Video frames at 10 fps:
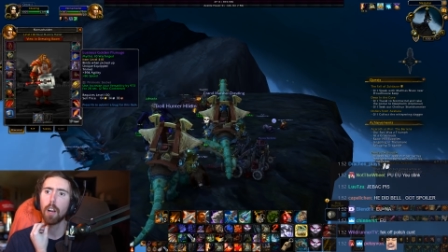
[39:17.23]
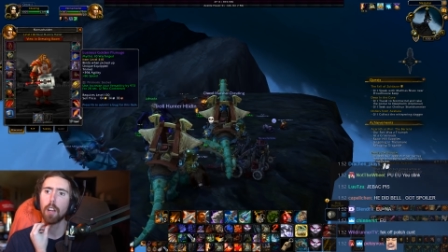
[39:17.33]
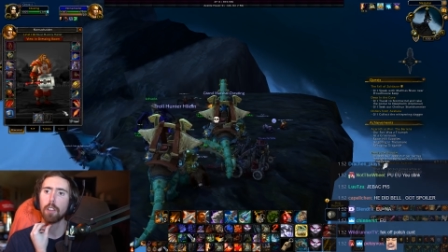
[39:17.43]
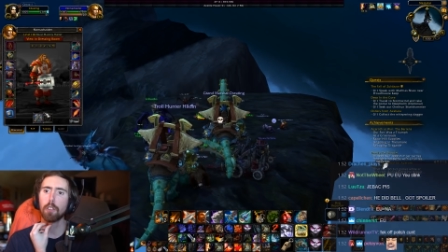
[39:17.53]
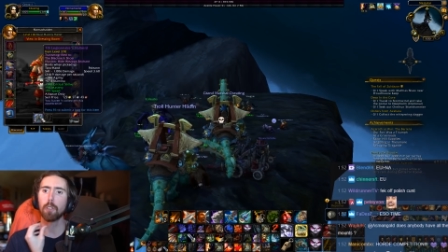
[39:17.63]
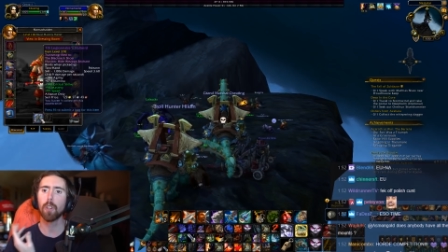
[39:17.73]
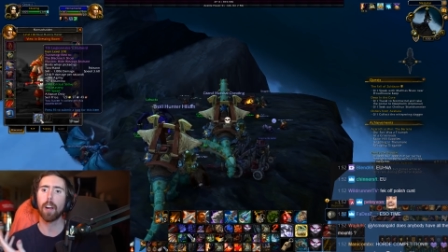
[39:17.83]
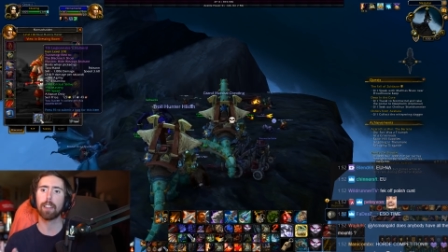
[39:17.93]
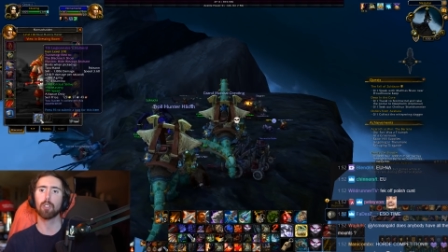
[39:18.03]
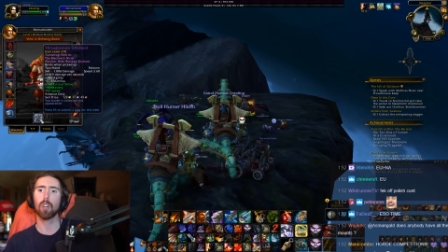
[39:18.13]
There's only
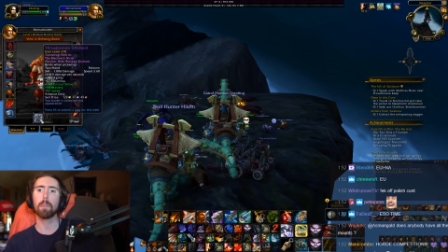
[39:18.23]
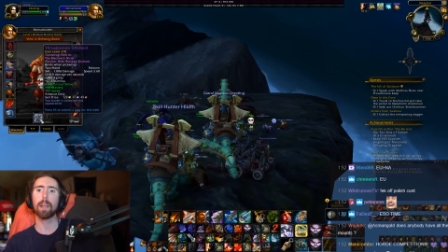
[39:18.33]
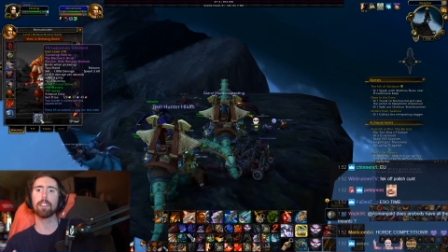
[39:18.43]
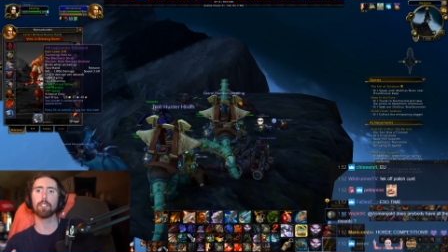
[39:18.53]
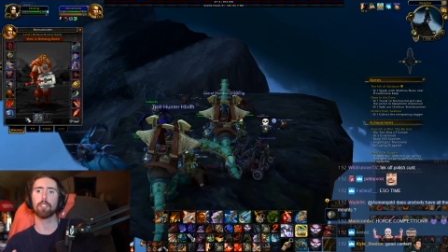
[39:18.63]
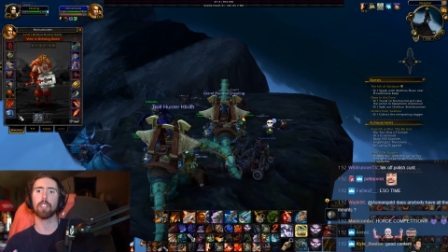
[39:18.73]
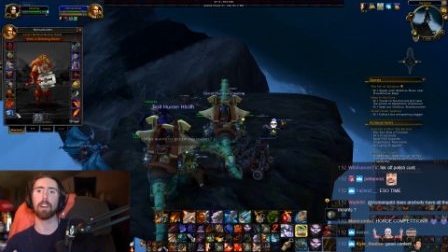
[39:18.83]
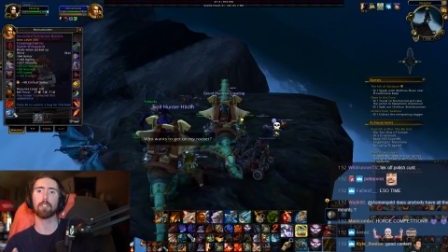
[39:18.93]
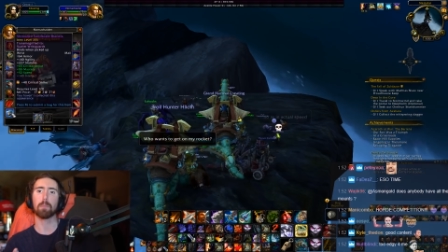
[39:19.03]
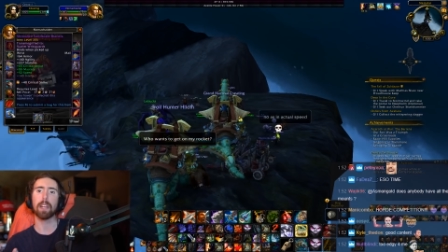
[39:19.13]
like three pieces that have
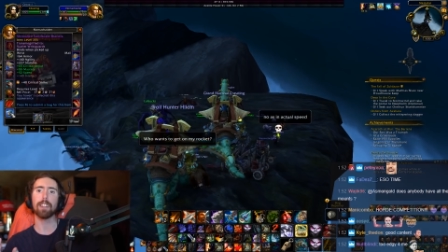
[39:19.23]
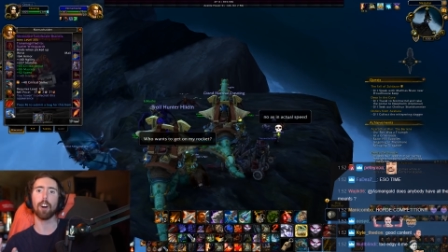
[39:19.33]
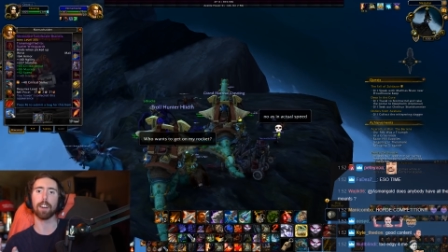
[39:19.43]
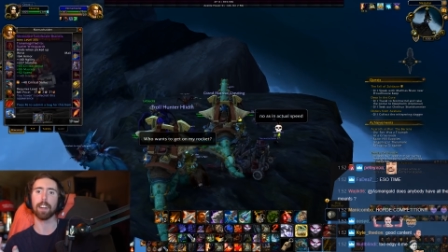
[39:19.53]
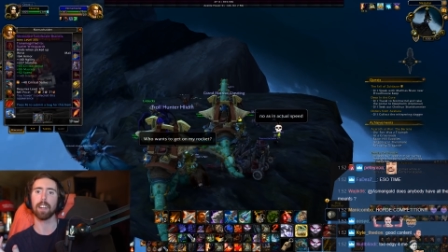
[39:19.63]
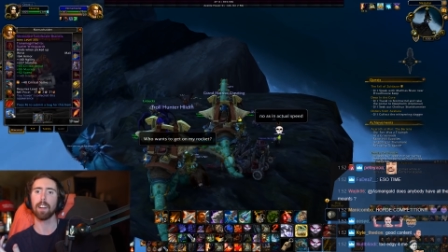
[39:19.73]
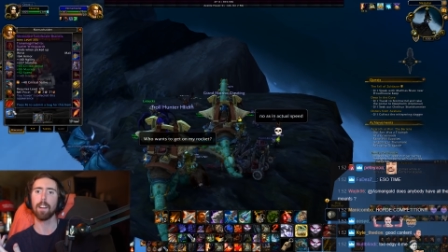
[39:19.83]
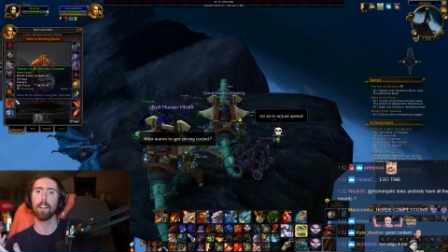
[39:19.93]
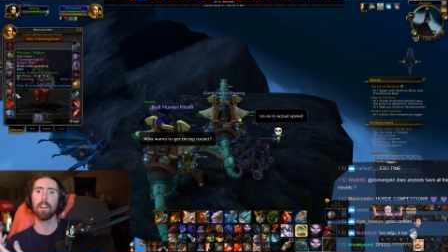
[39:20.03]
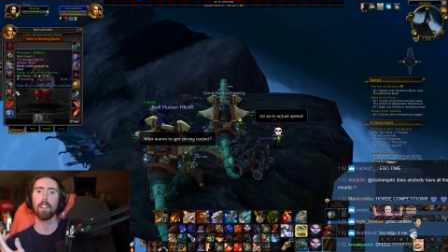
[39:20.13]
speed on it.
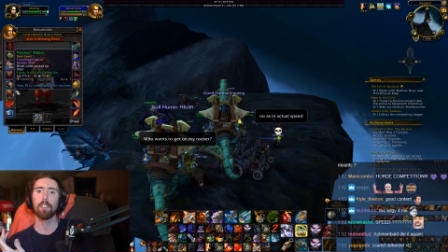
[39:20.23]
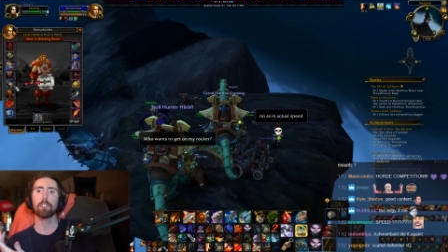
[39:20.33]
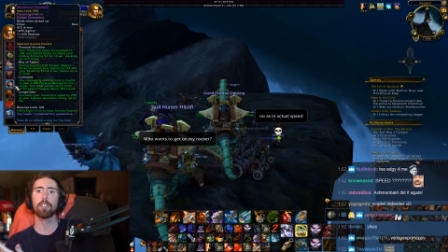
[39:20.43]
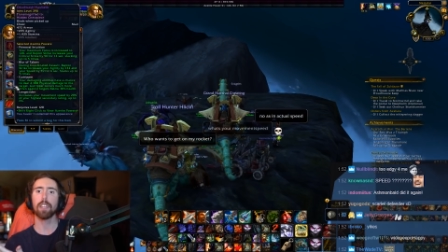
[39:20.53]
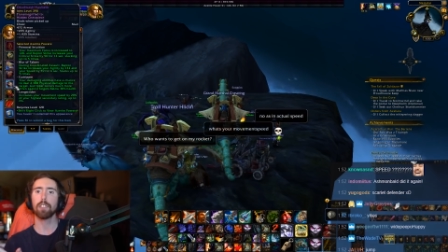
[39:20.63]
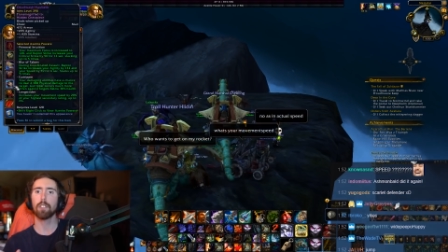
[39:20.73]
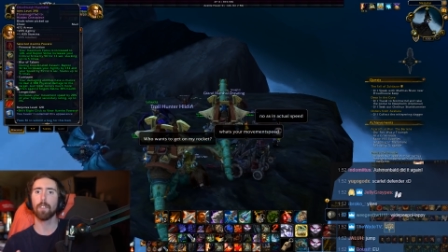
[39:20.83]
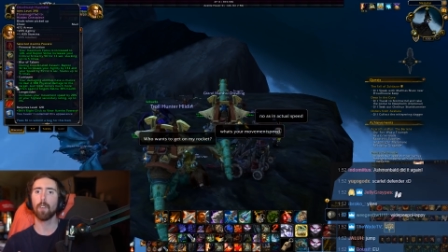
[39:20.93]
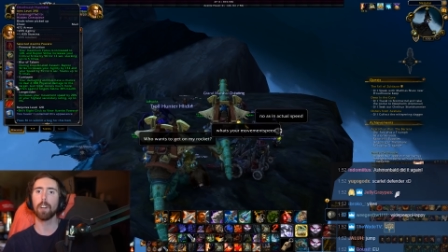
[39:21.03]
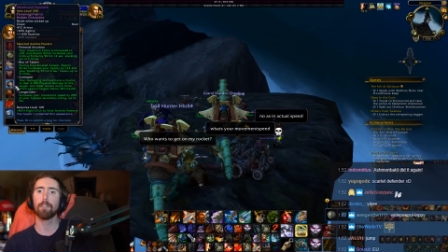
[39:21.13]
This set isn't
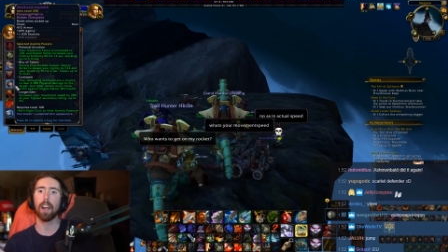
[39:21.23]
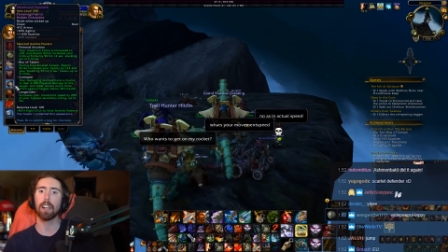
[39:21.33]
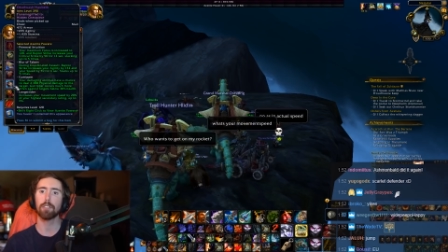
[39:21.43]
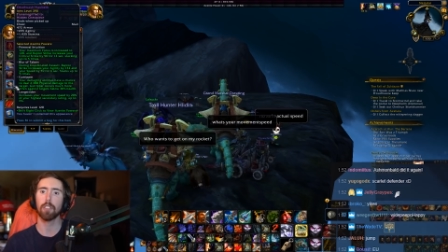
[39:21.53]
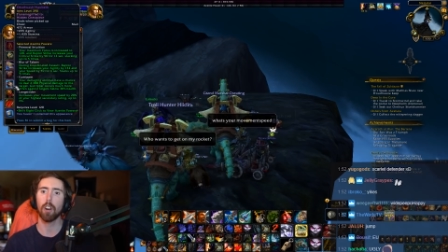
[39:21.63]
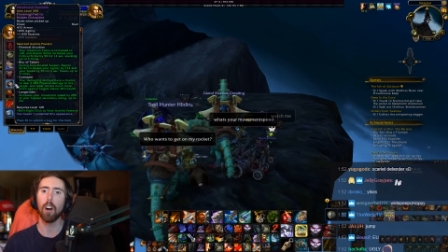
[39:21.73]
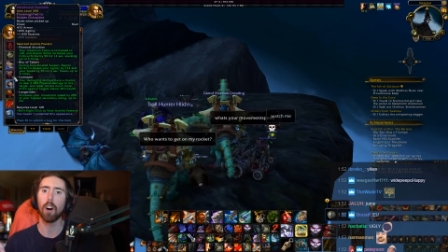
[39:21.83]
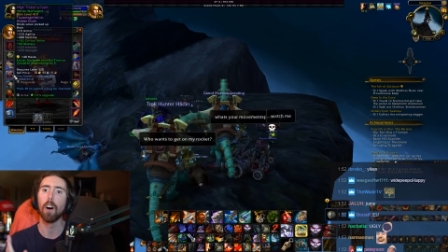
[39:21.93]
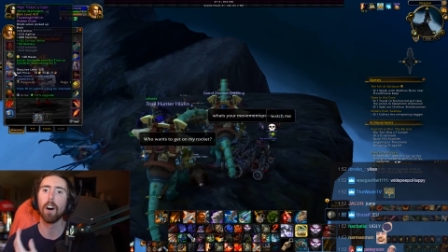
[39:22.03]
very fast at all.